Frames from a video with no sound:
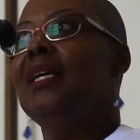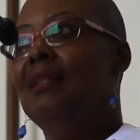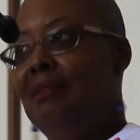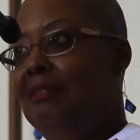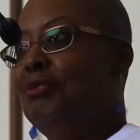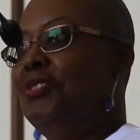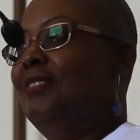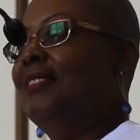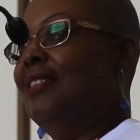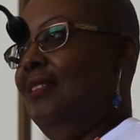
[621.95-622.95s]
conclusion
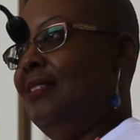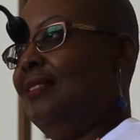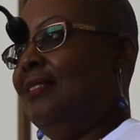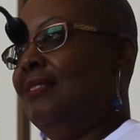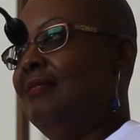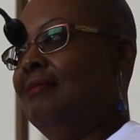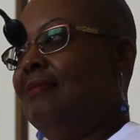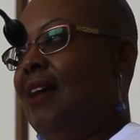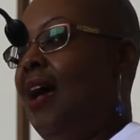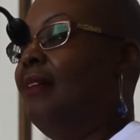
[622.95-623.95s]
to this,
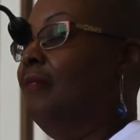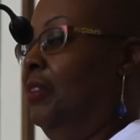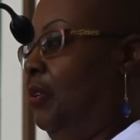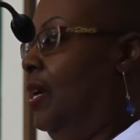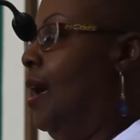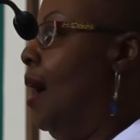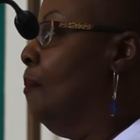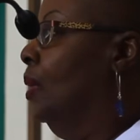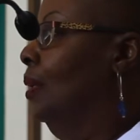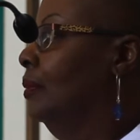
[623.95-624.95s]
I am very
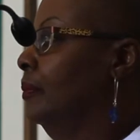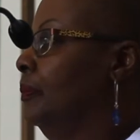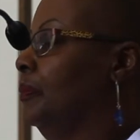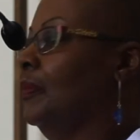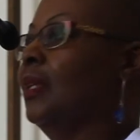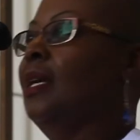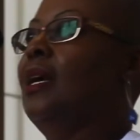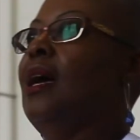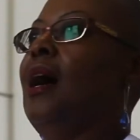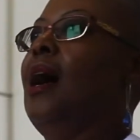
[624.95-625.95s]
happy.
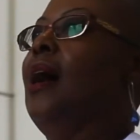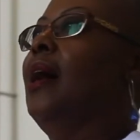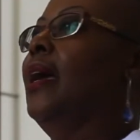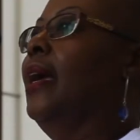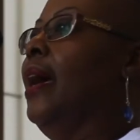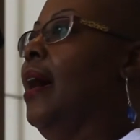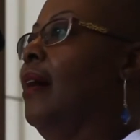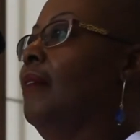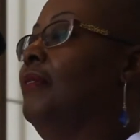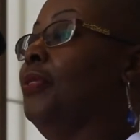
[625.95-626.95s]
I
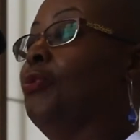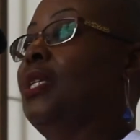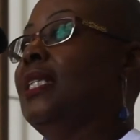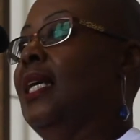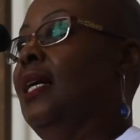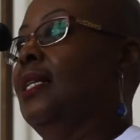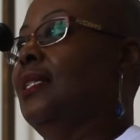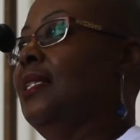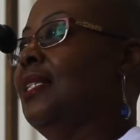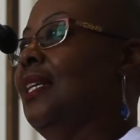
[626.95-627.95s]
have 3
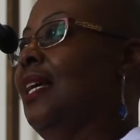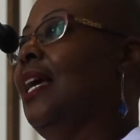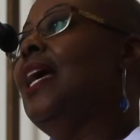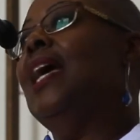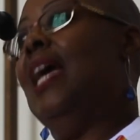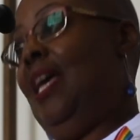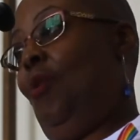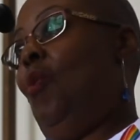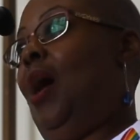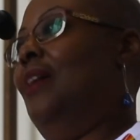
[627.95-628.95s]
sons and a
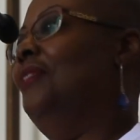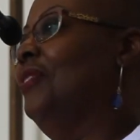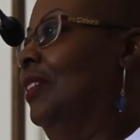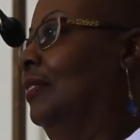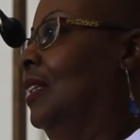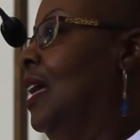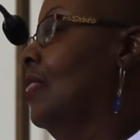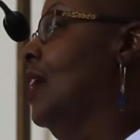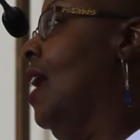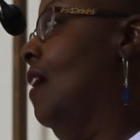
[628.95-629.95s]
wife
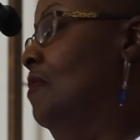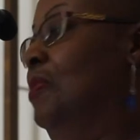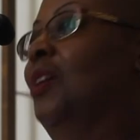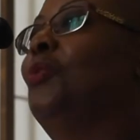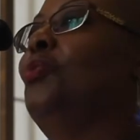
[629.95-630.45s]
that I've been